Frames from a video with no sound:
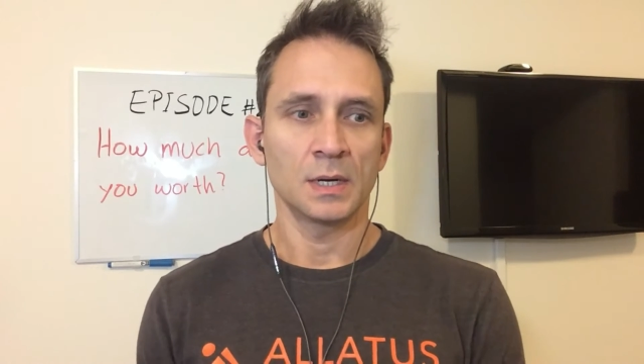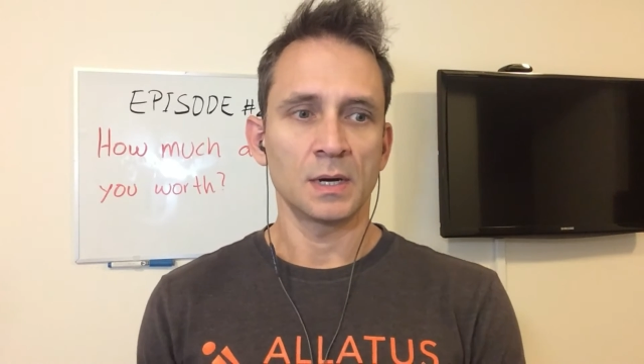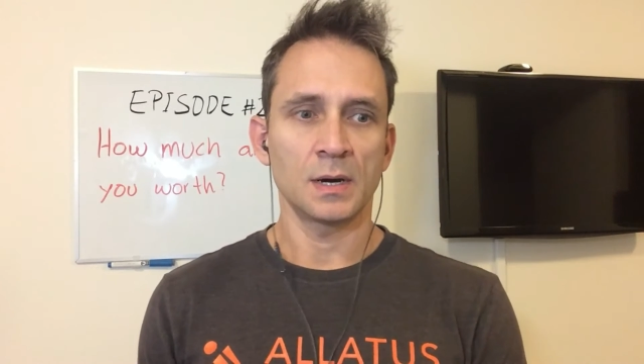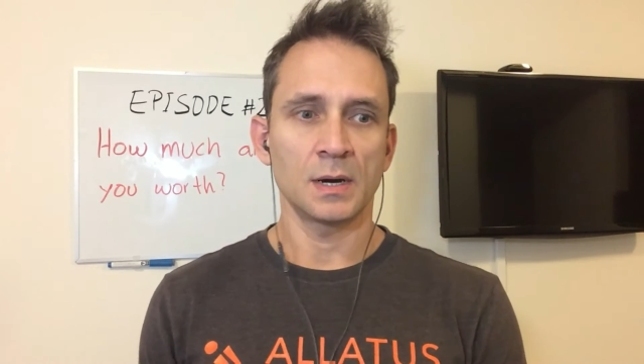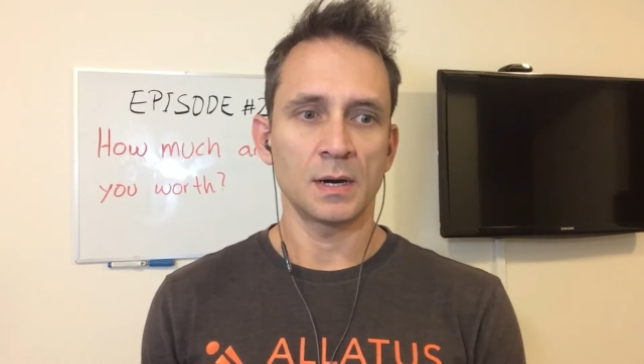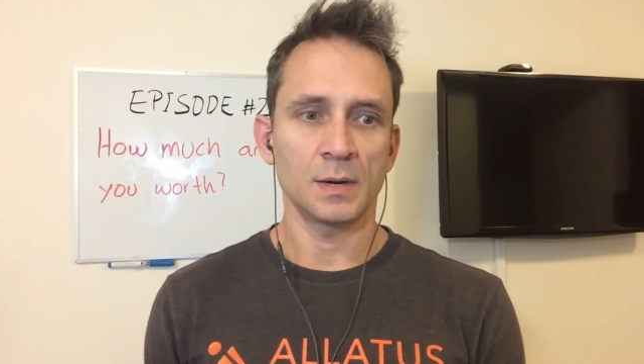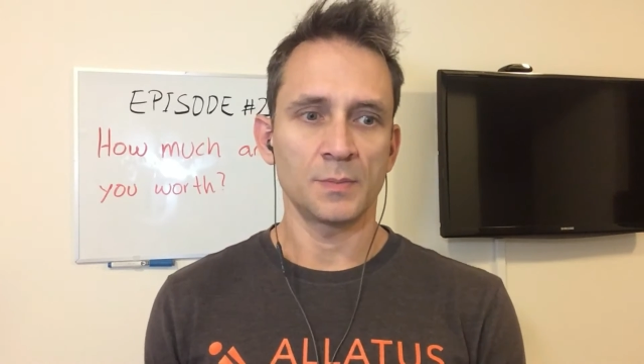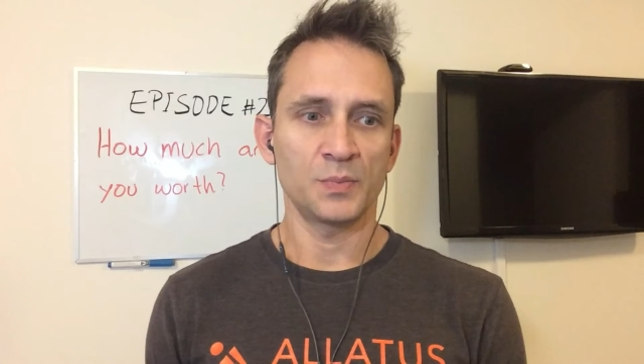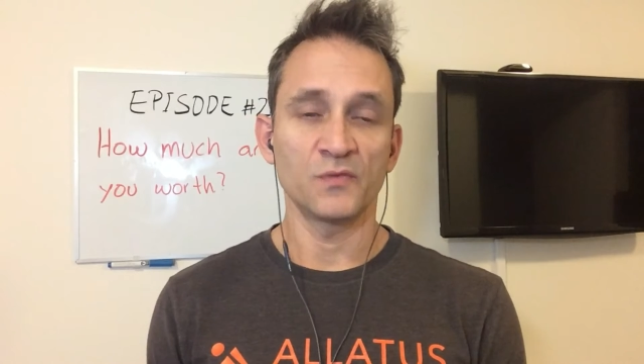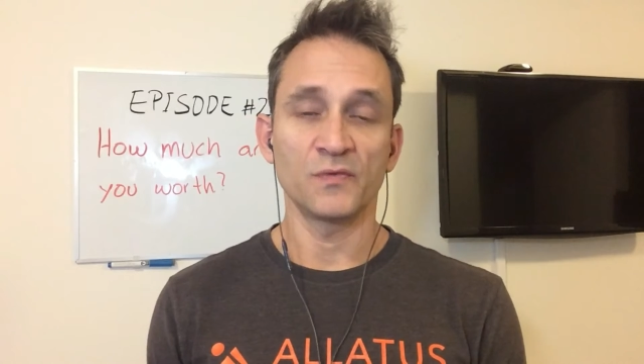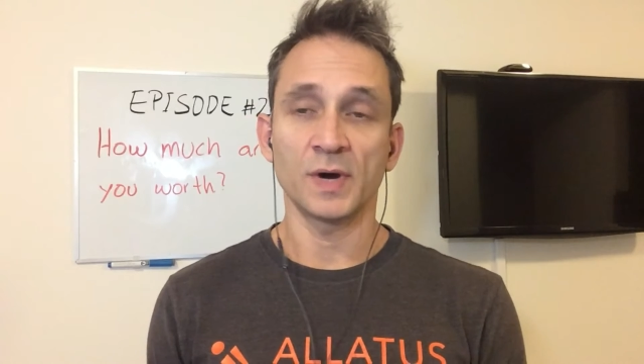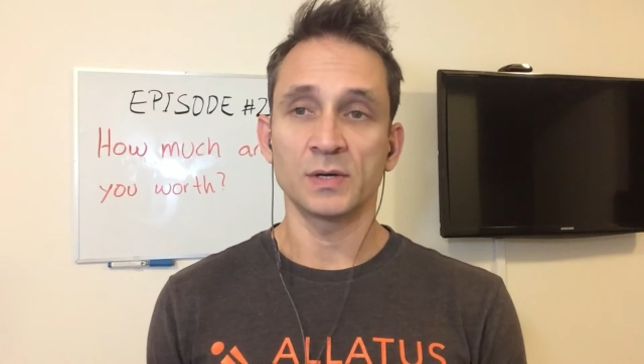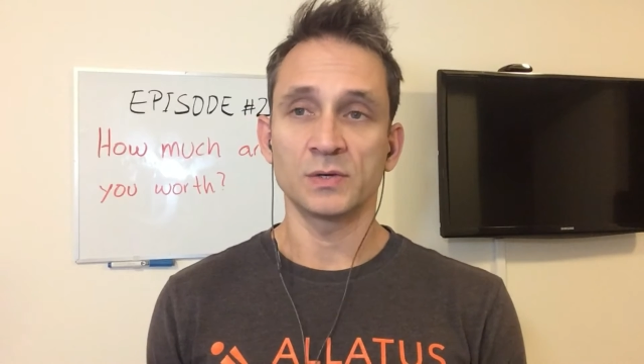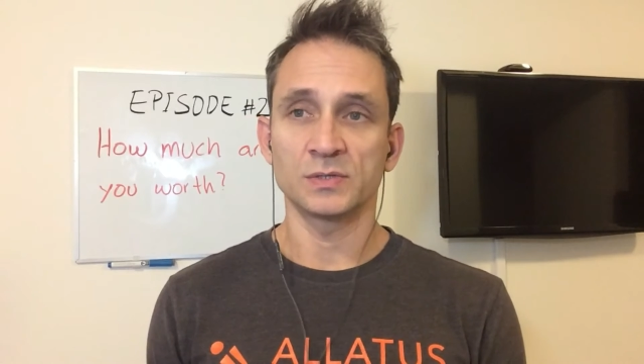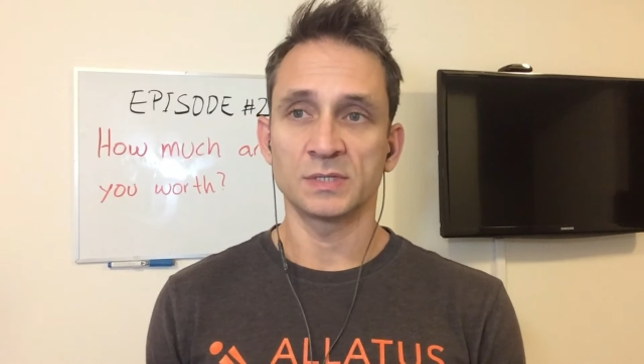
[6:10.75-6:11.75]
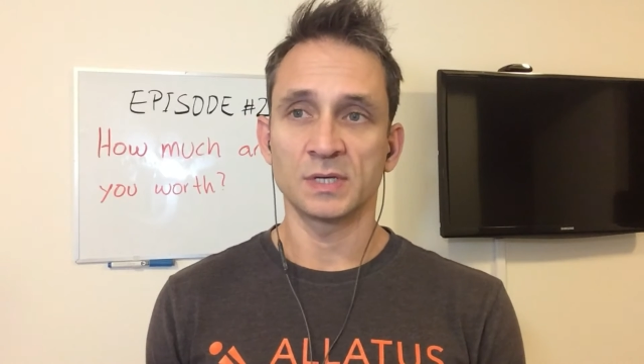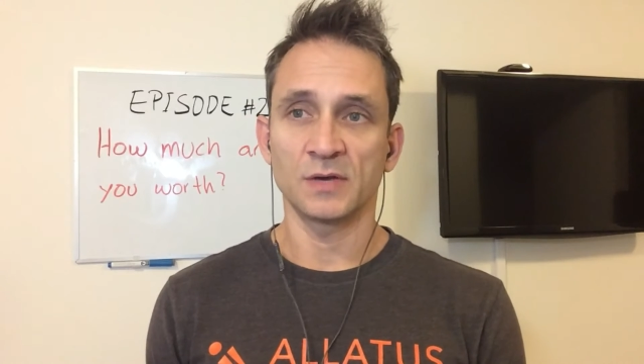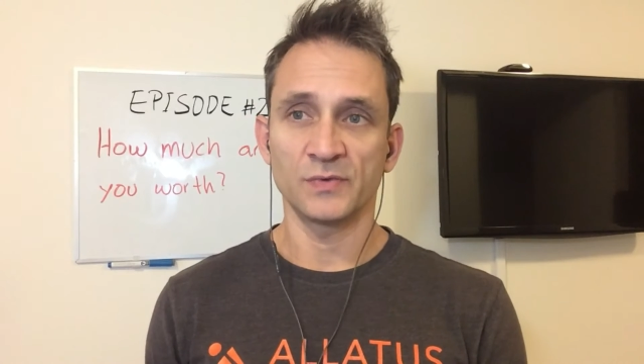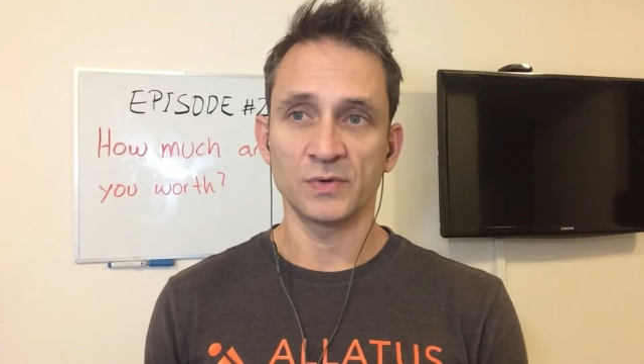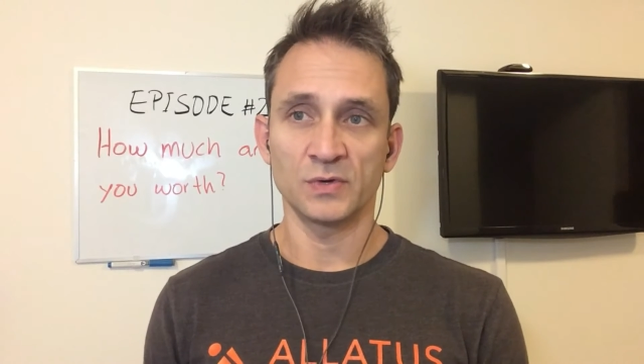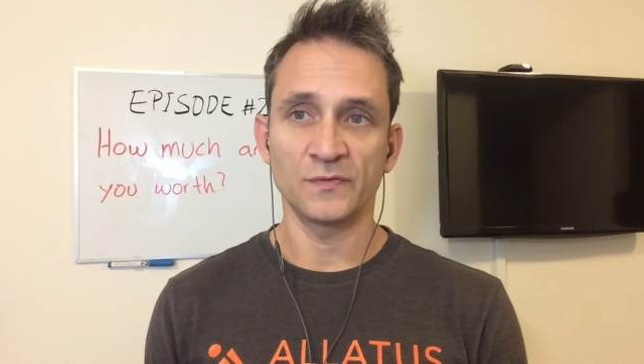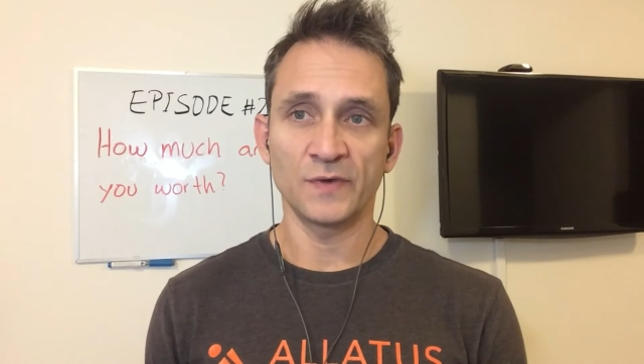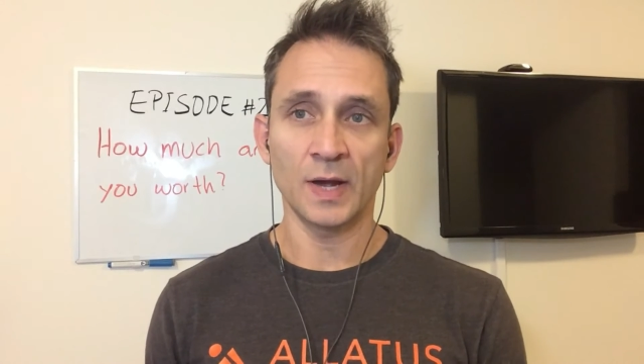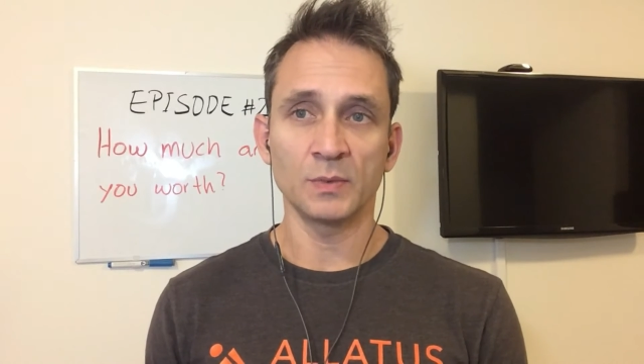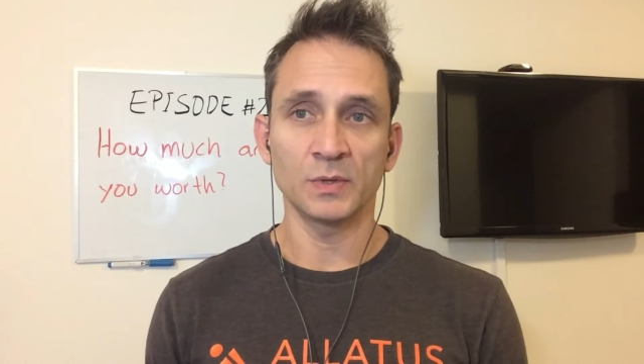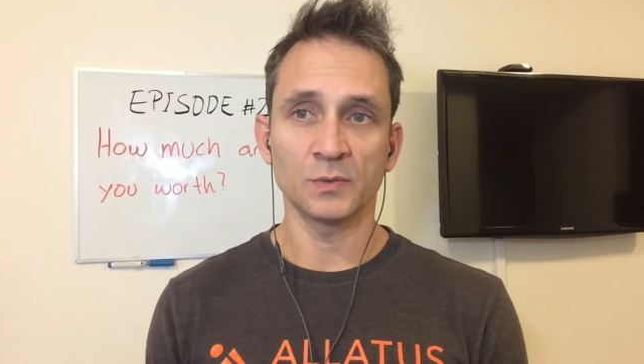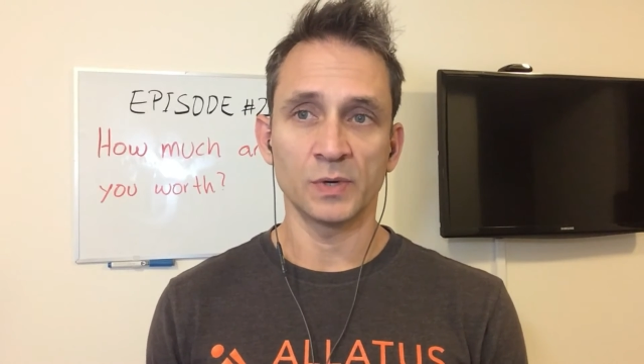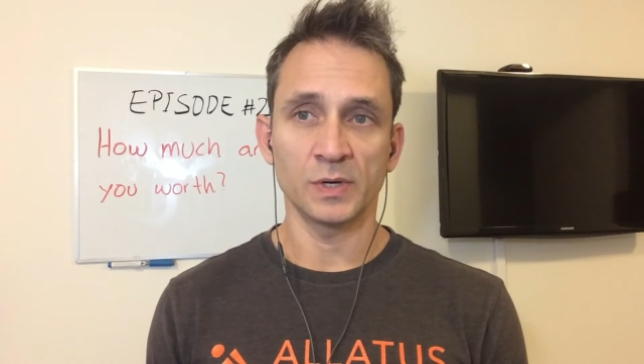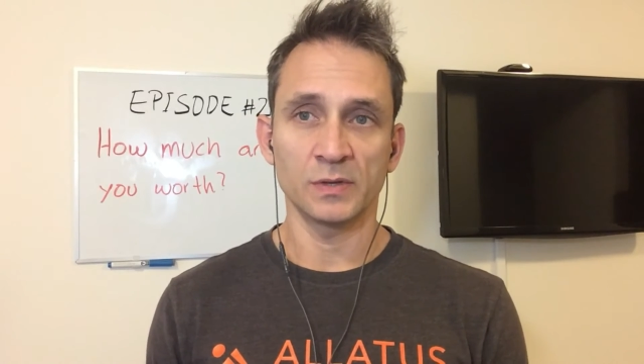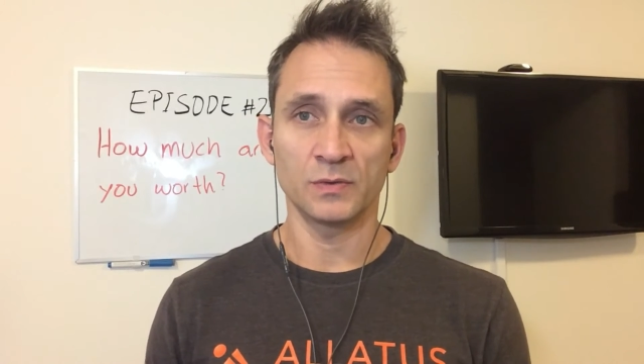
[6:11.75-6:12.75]
provide yourself and your
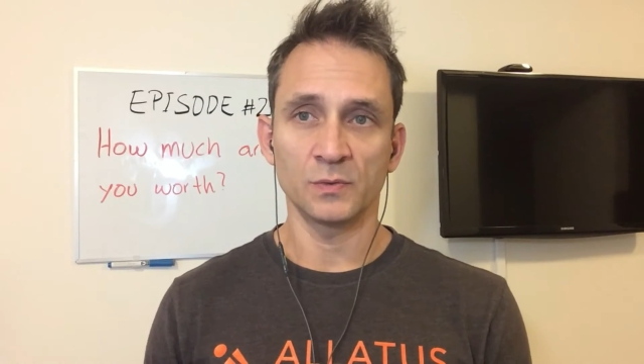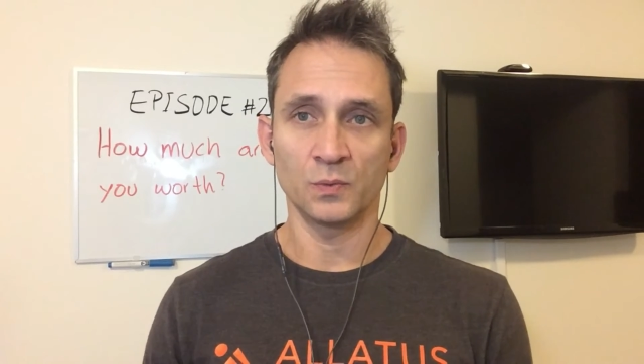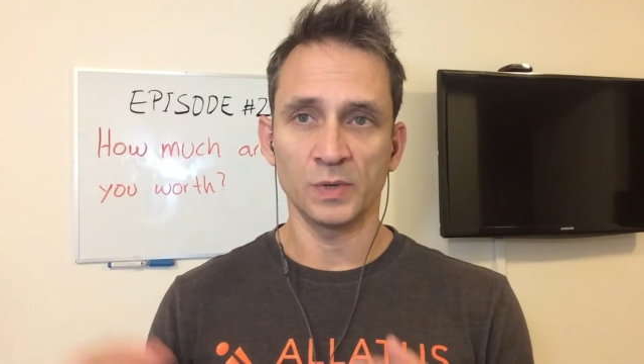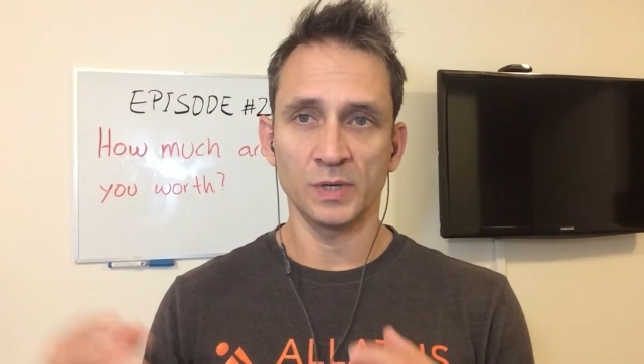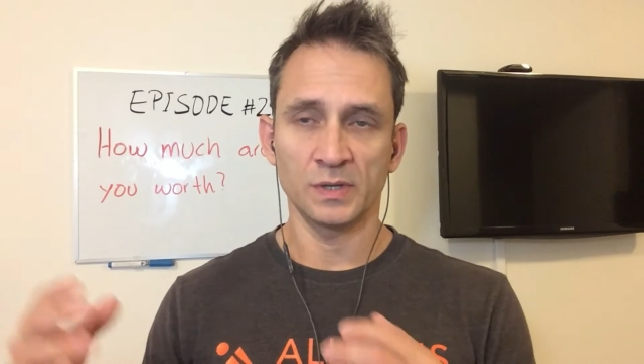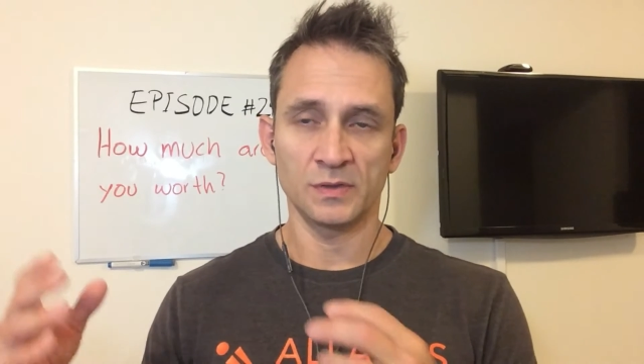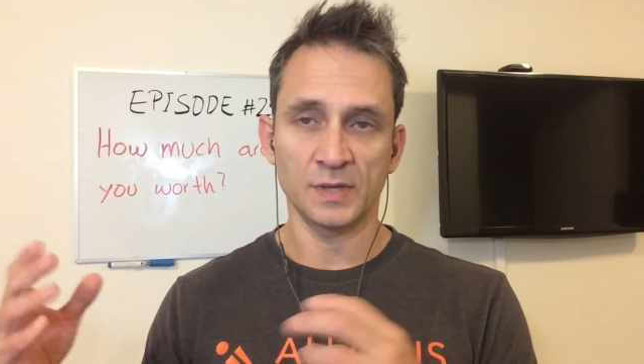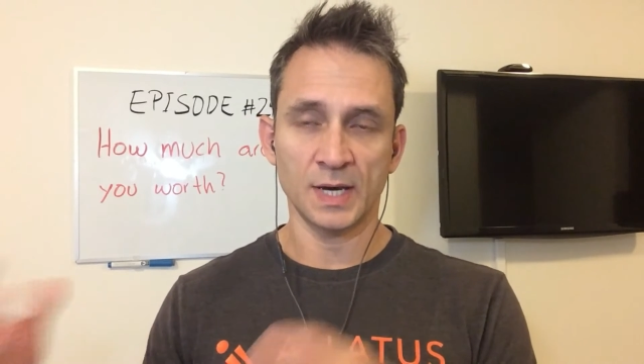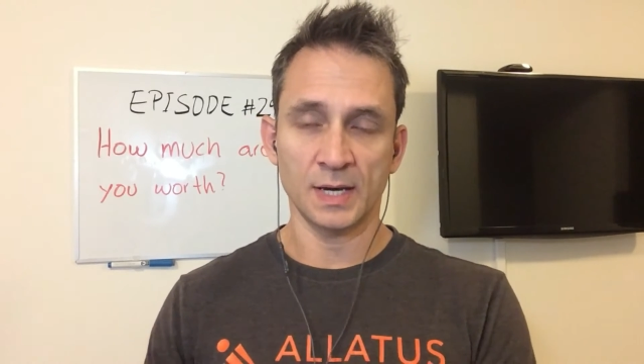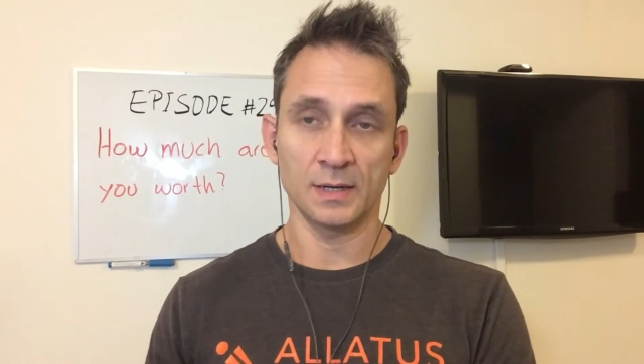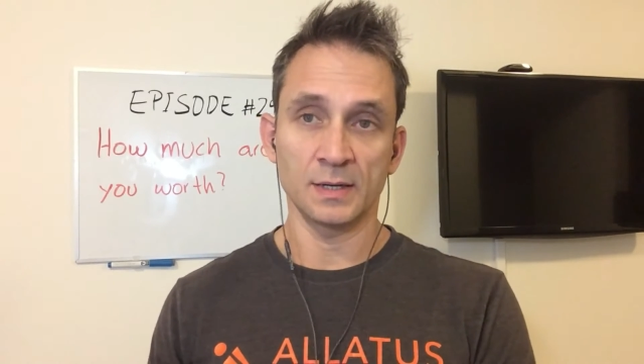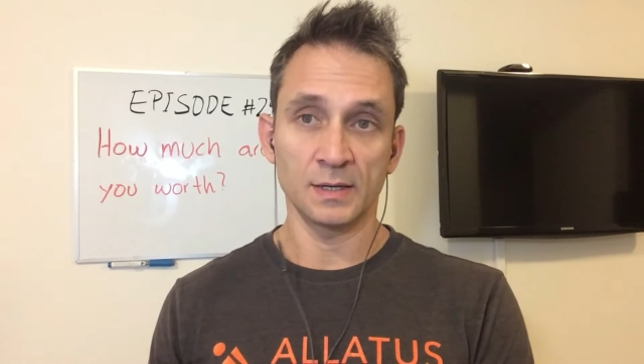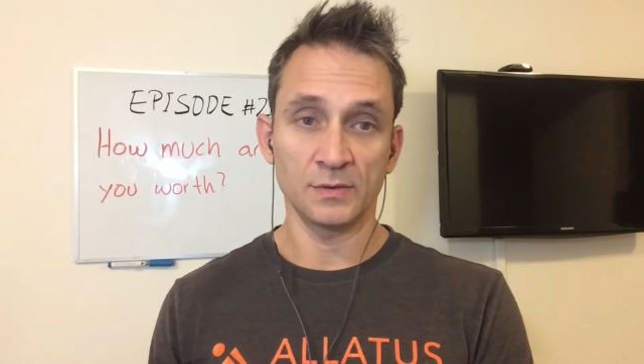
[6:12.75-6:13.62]
family with that.